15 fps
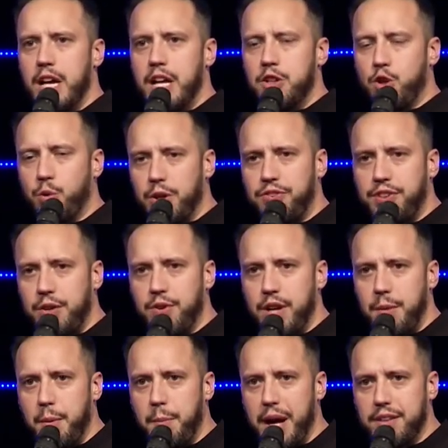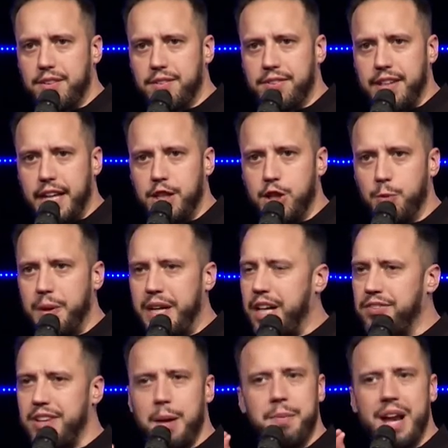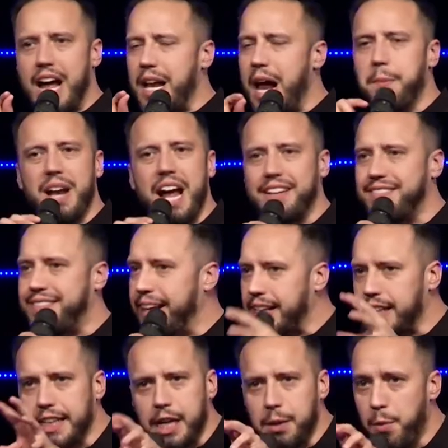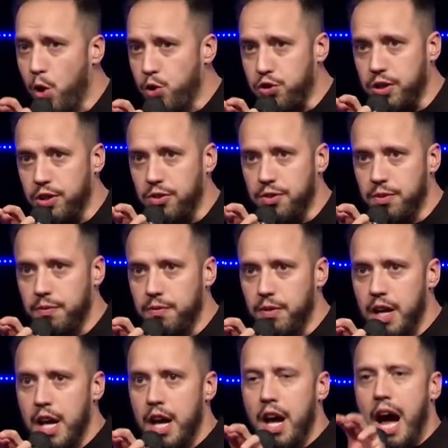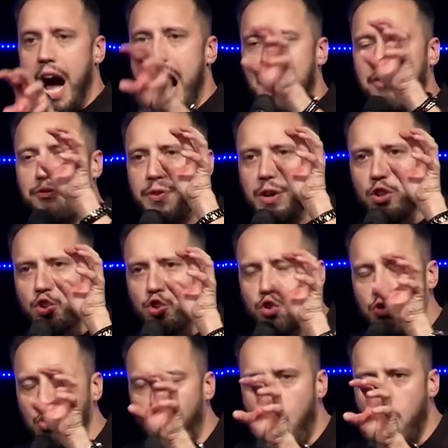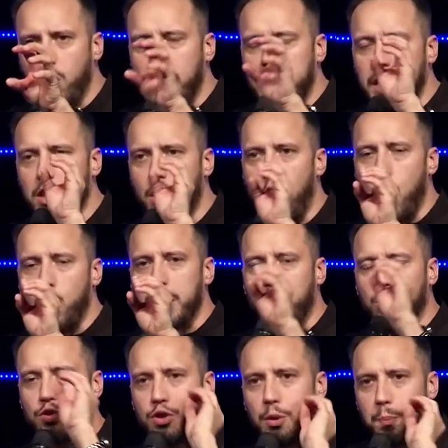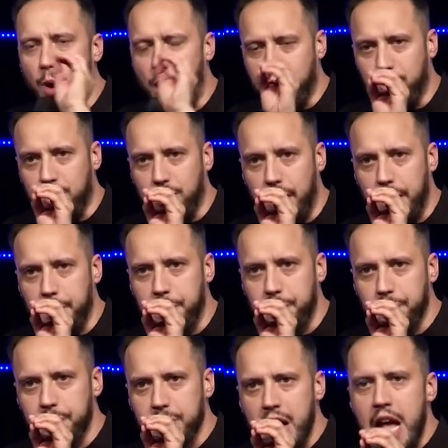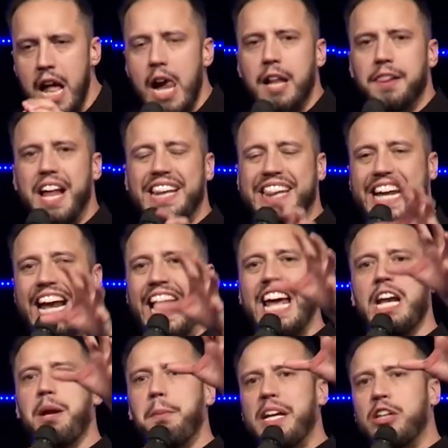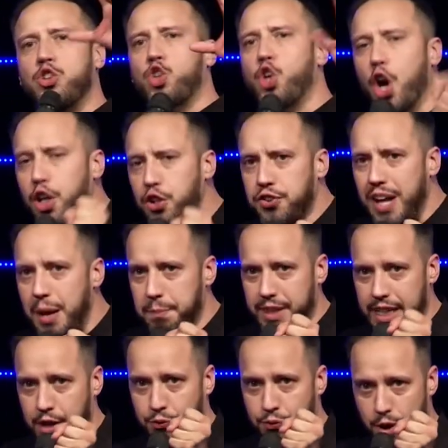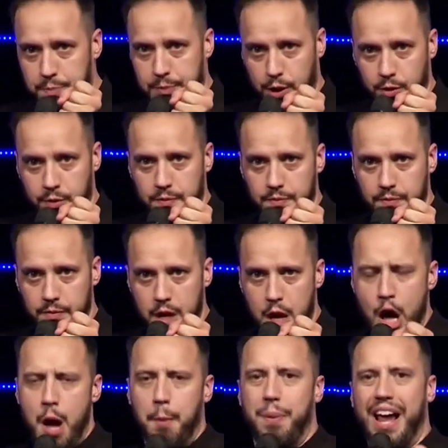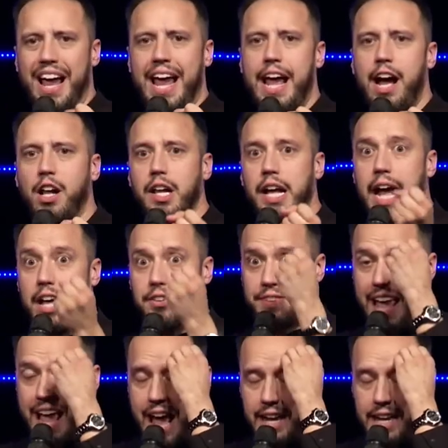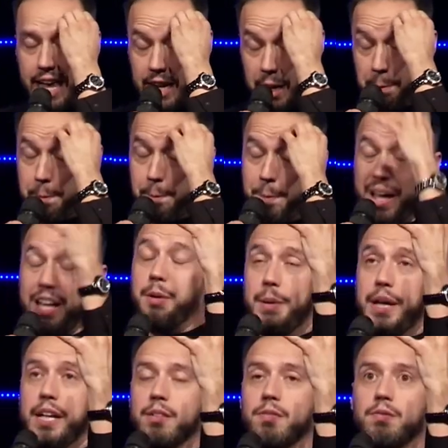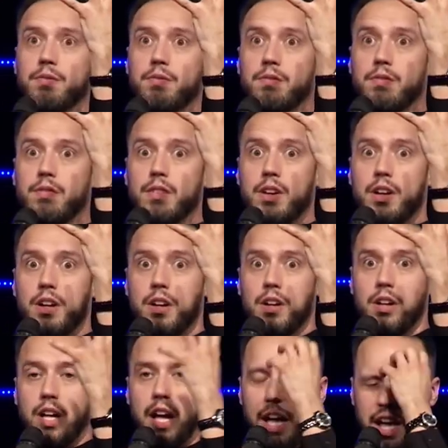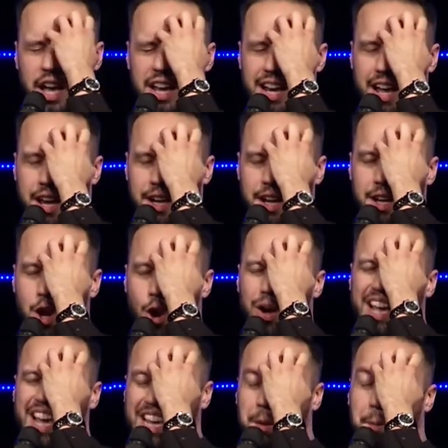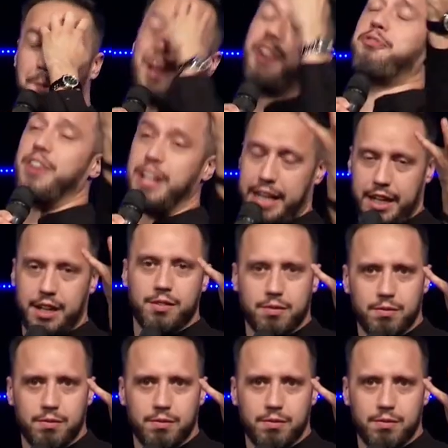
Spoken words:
to receive what I'm about to say to you, because I'm not tickling emotions. I feel strongly in the Holy Ghost to prophesy that the enemy took something from you, but hell has had an epitome, an epiphany.